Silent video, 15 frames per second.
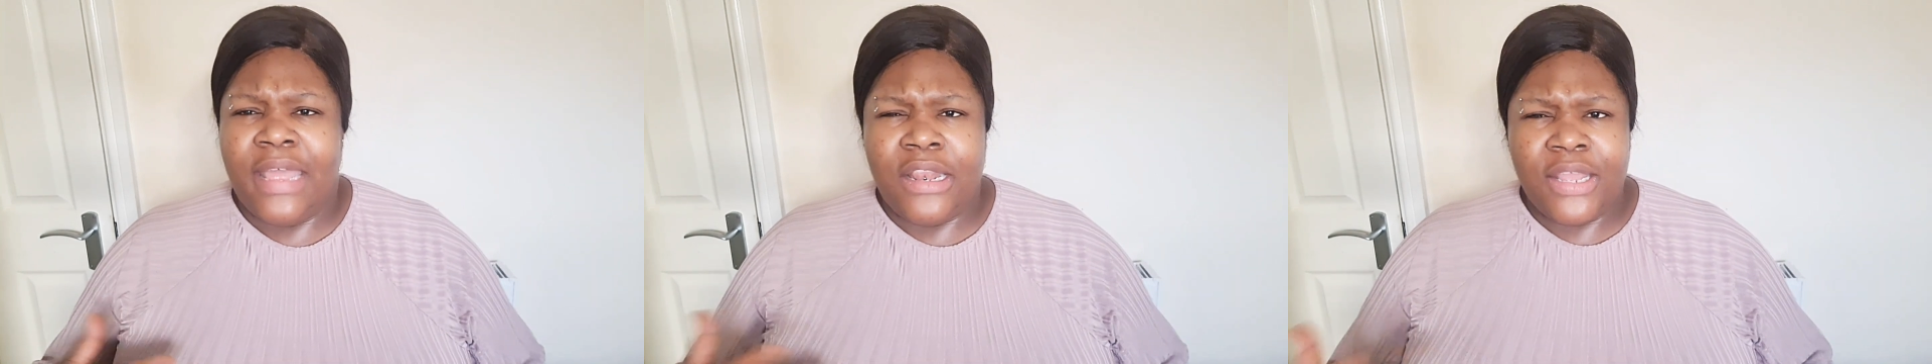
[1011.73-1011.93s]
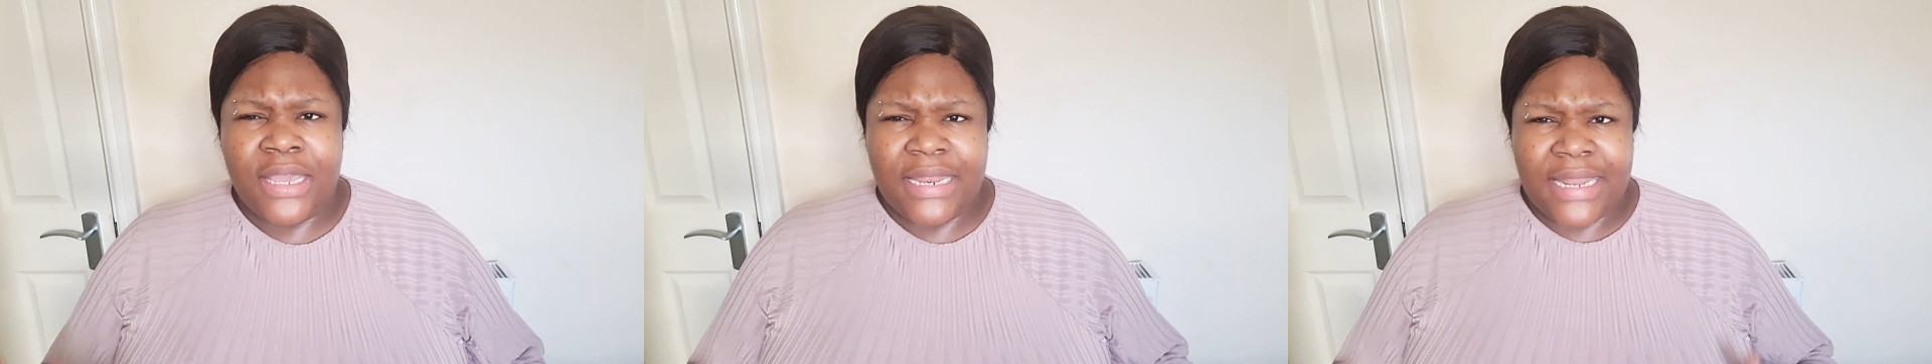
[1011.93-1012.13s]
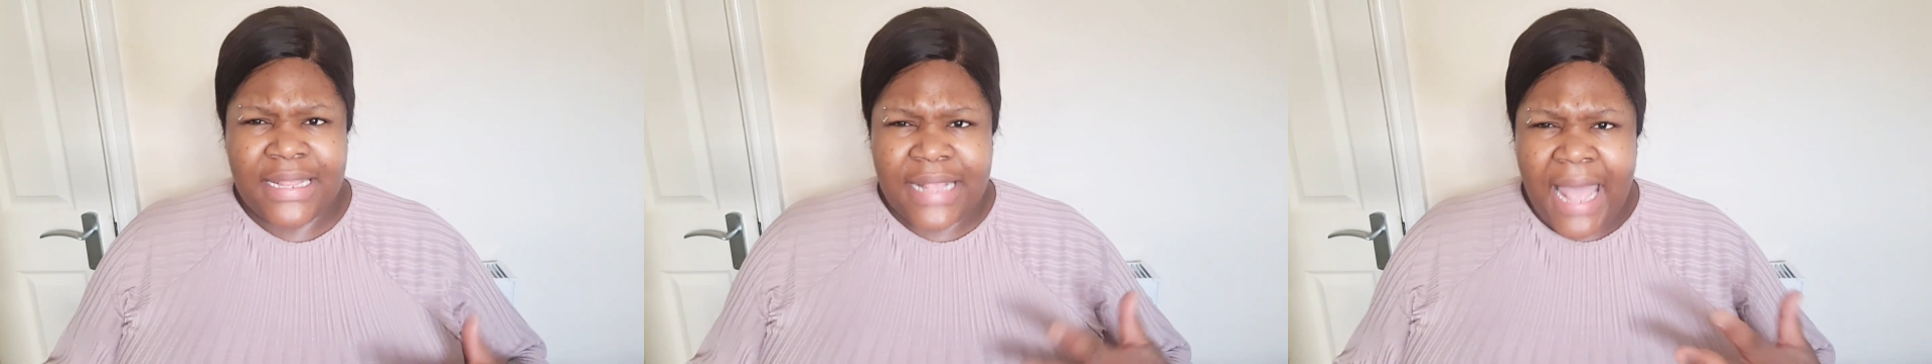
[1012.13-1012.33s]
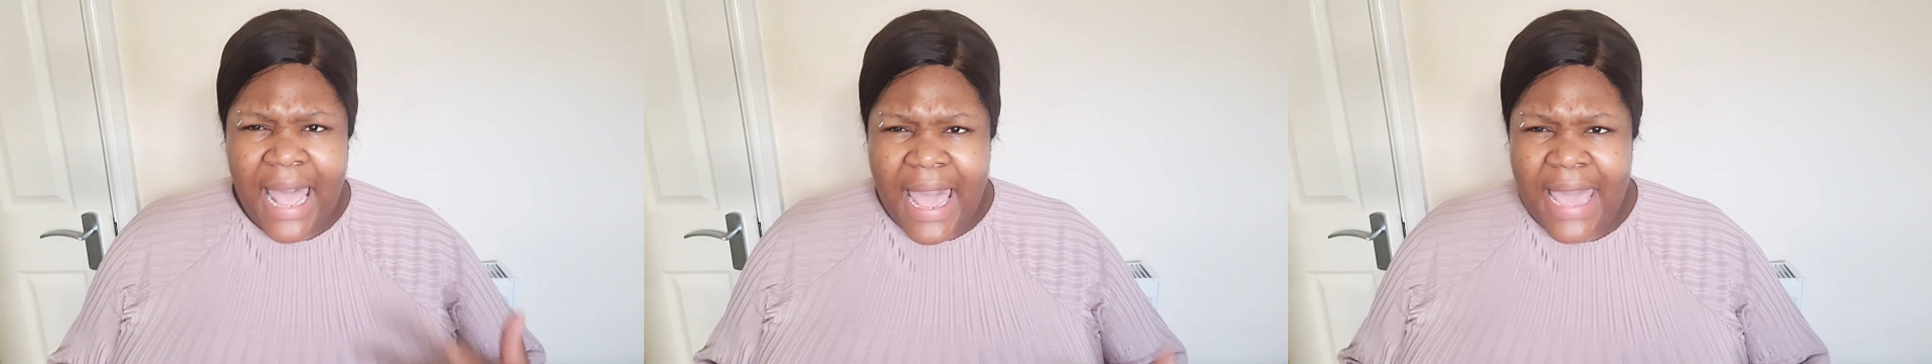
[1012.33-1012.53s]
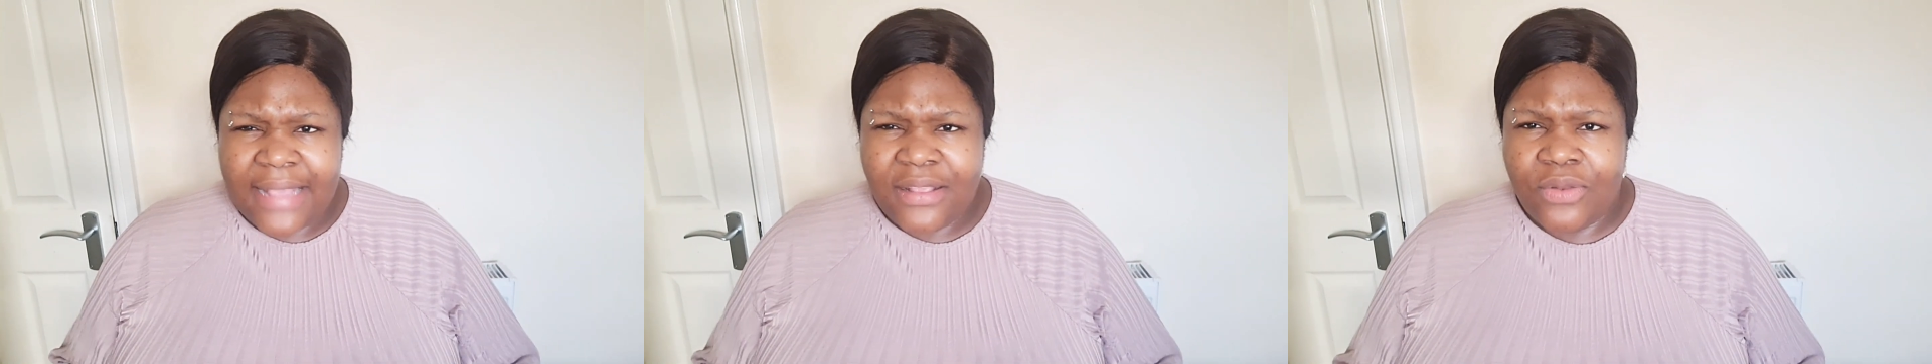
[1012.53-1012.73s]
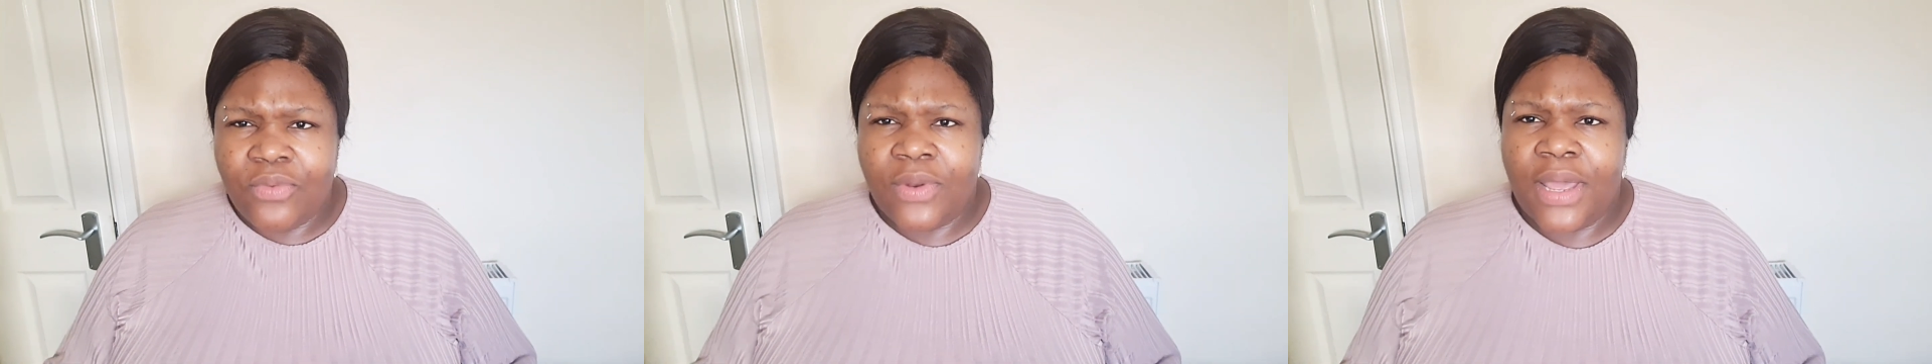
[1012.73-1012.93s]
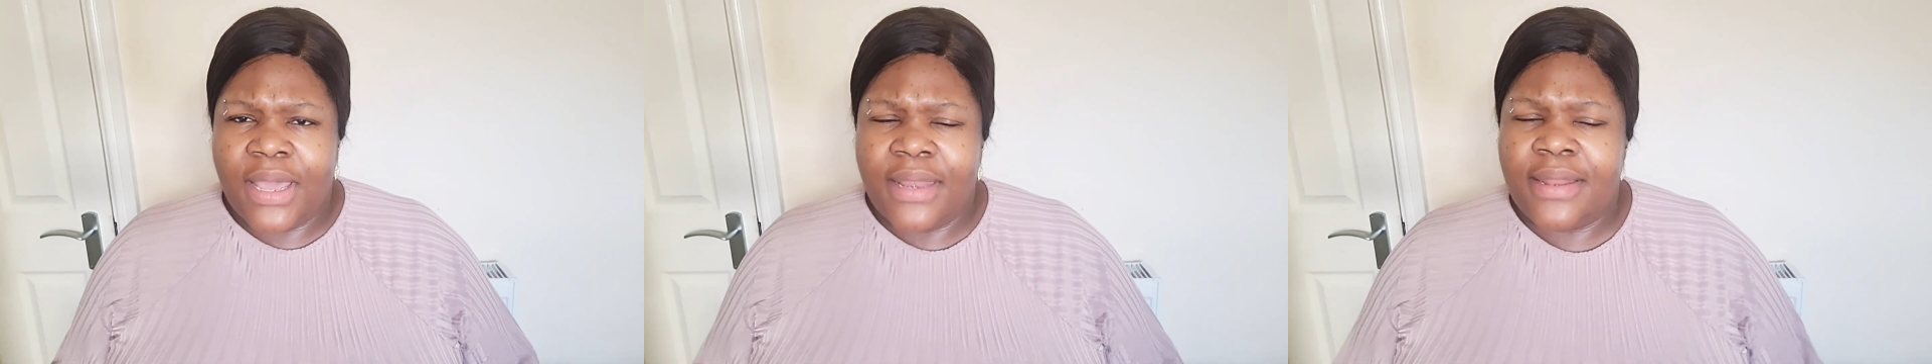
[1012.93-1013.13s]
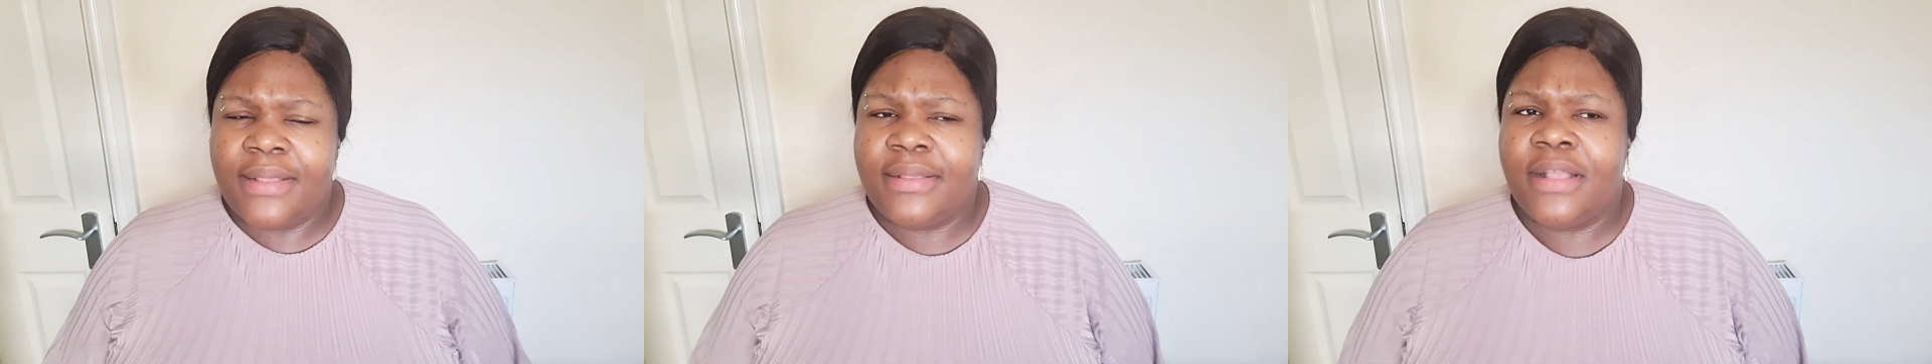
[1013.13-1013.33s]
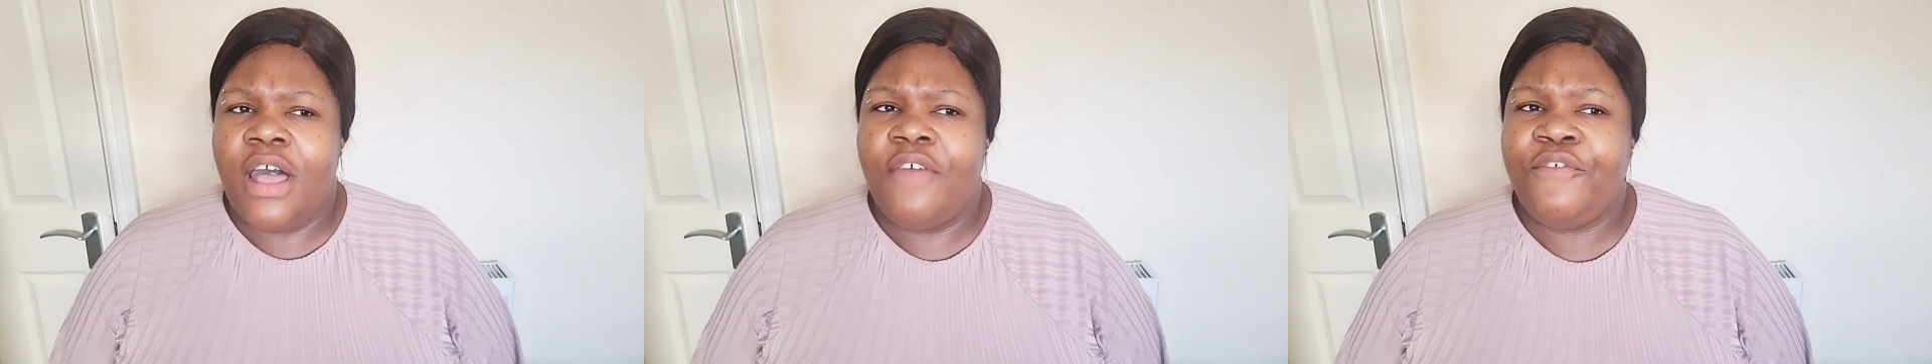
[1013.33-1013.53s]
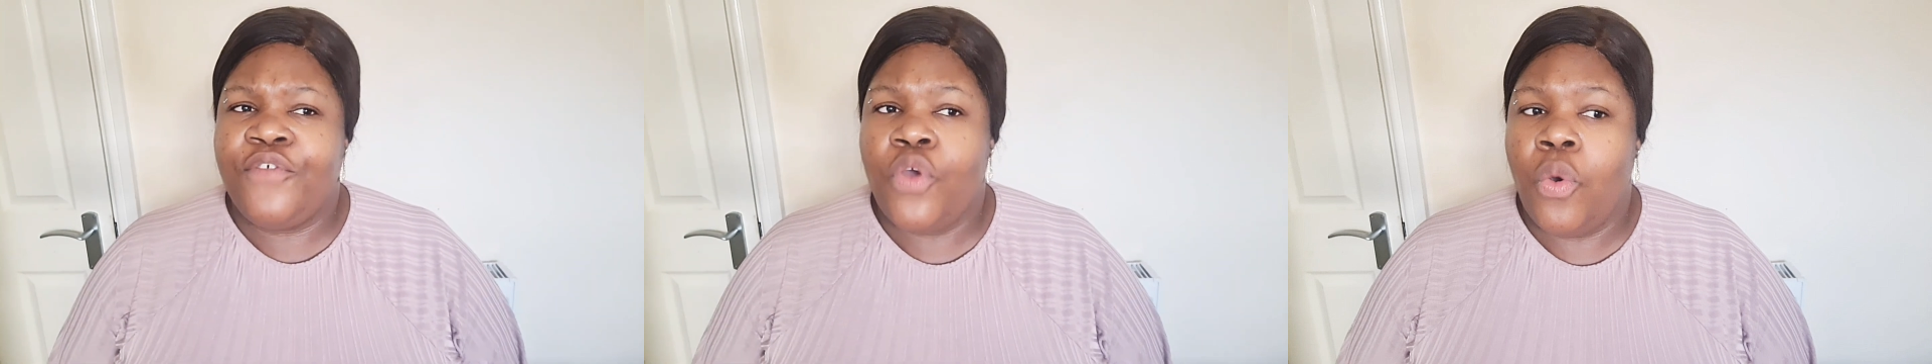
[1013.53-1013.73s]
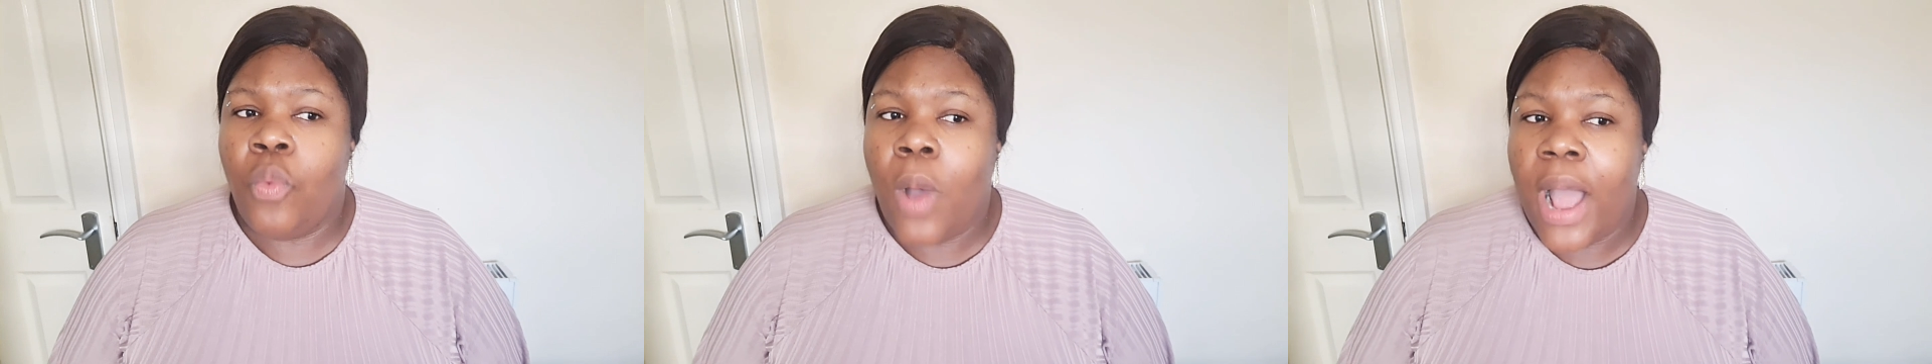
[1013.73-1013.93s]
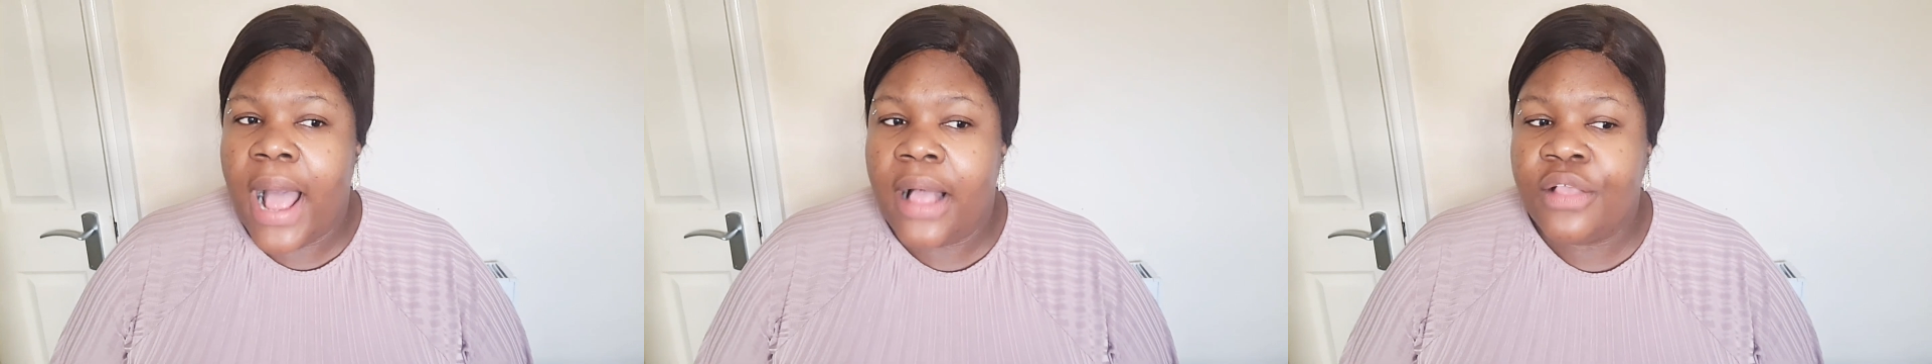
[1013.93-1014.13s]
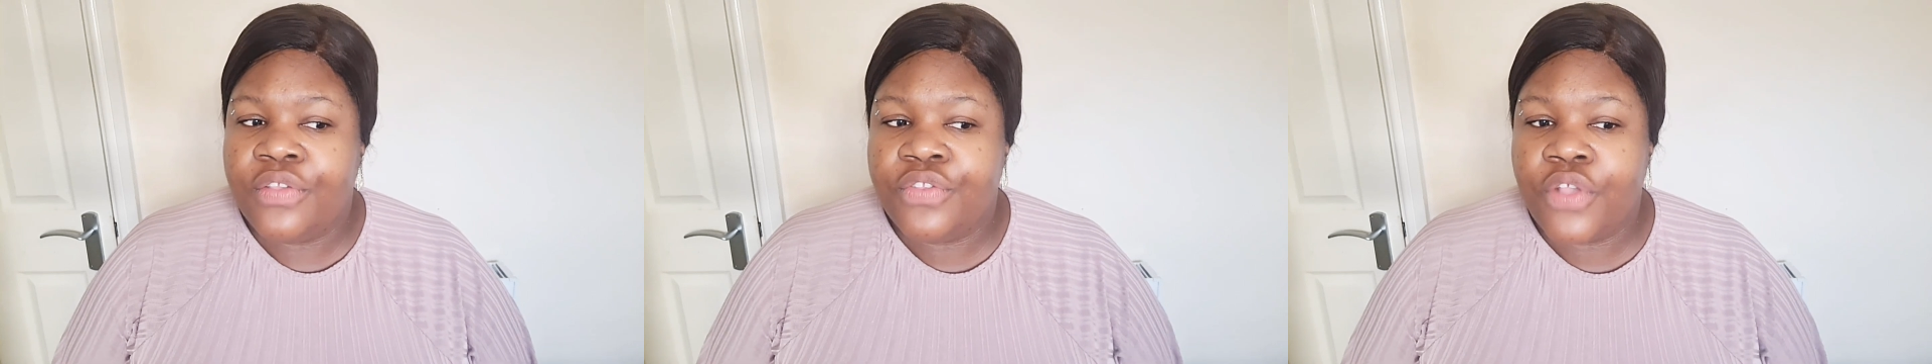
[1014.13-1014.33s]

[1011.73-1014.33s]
that look in his eyes and all that kind of stuff for a while.